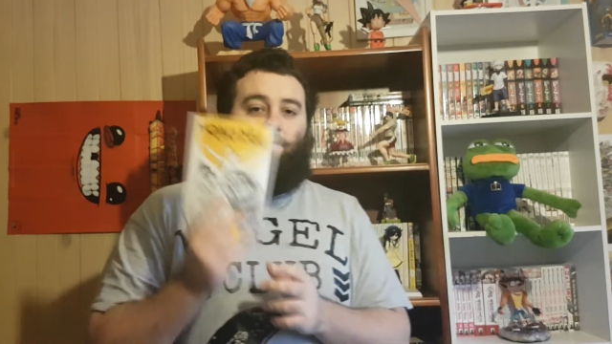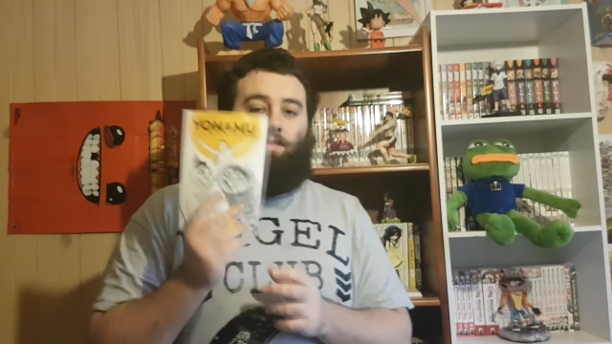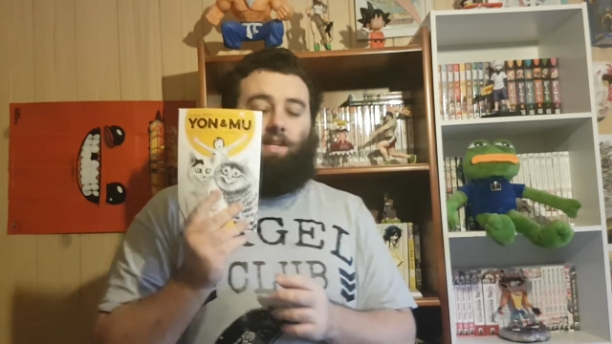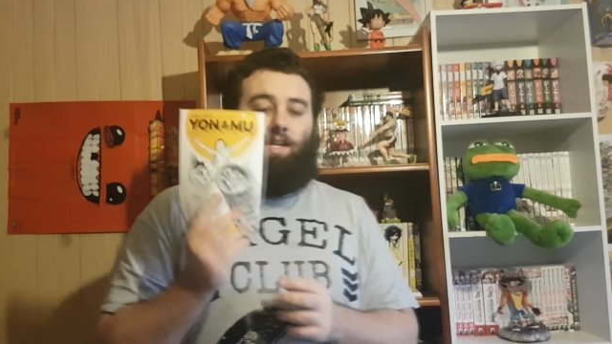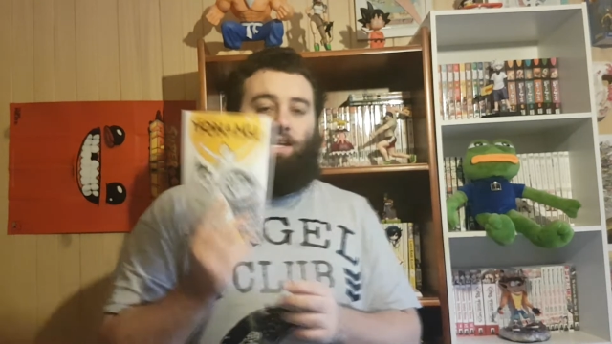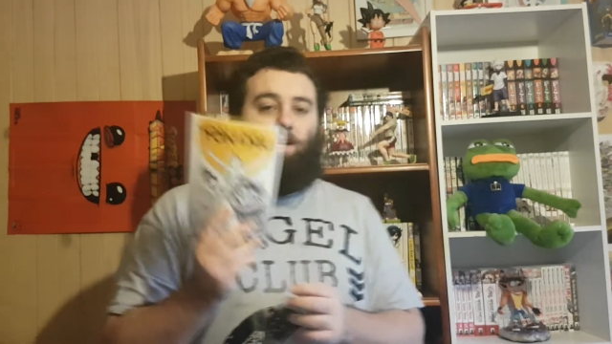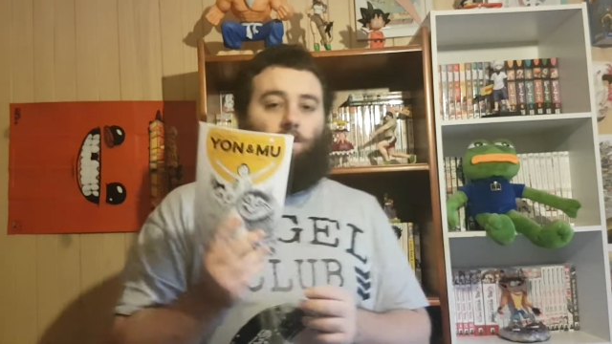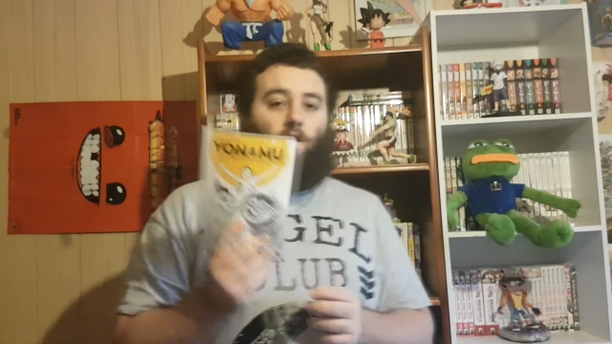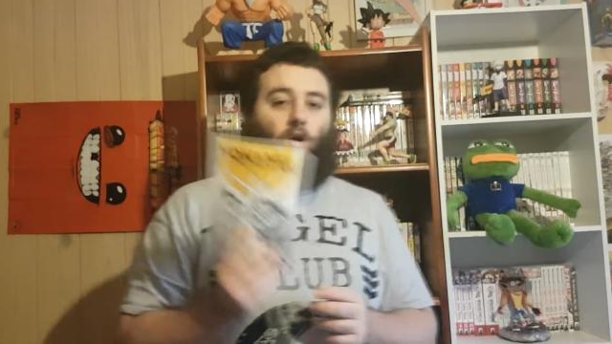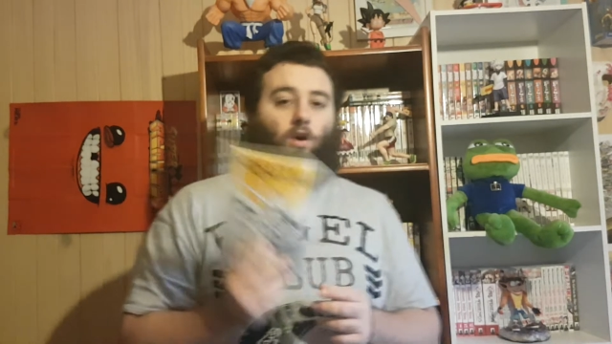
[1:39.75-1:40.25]

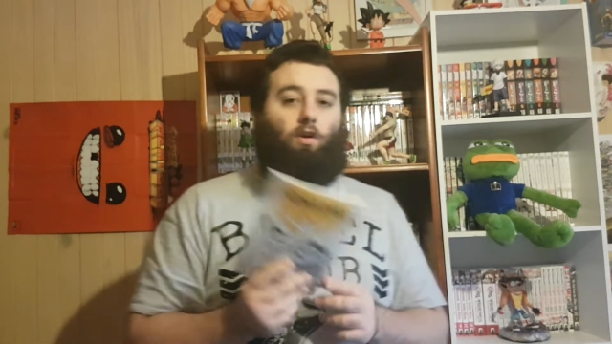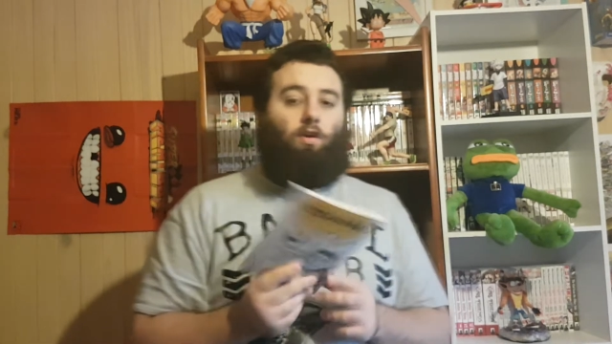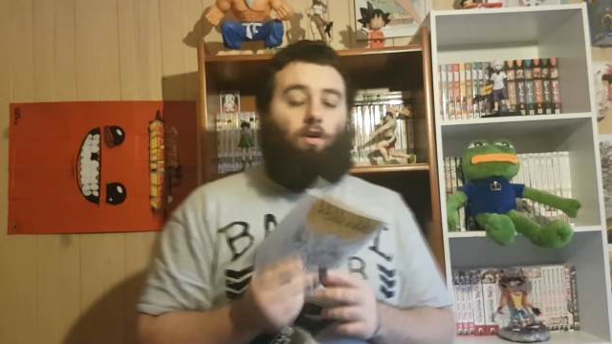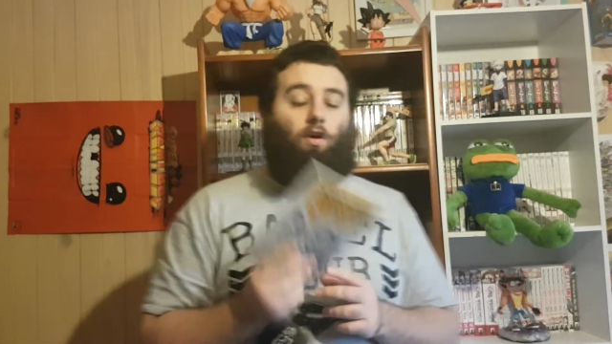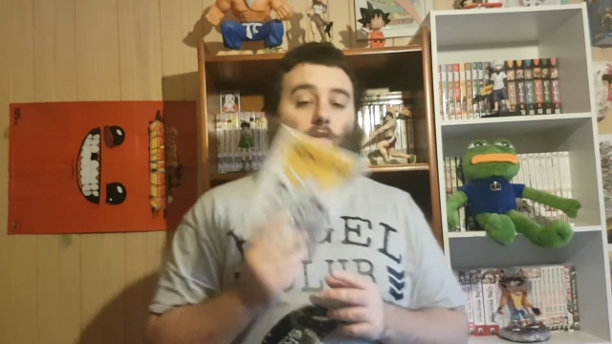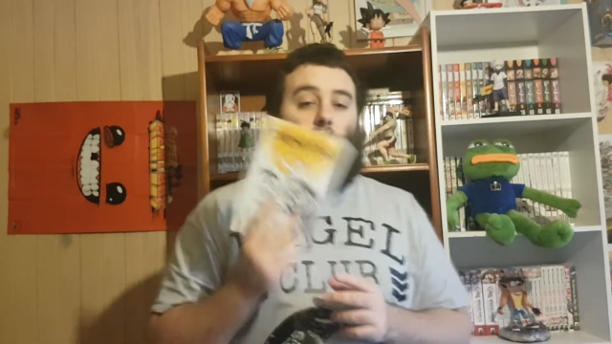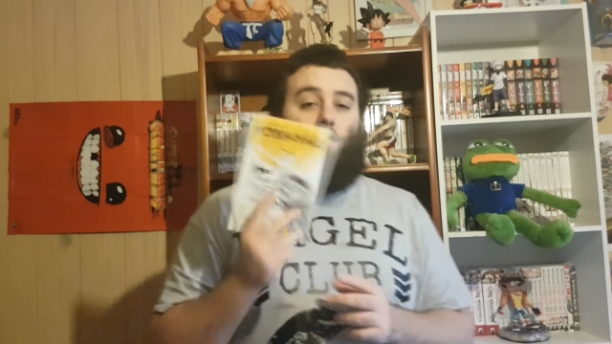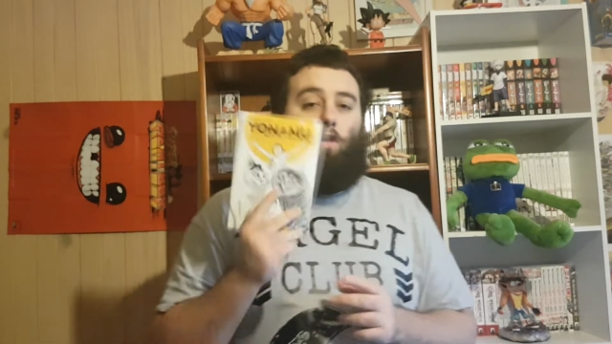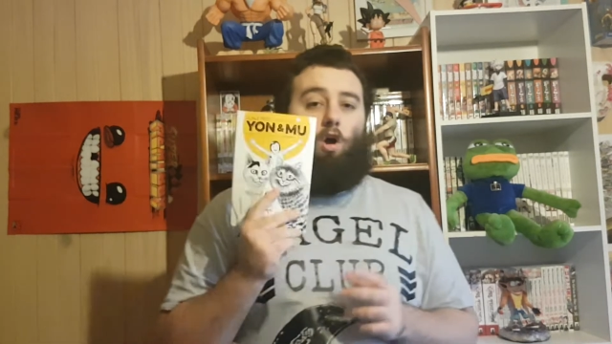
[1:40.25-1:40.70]
the god of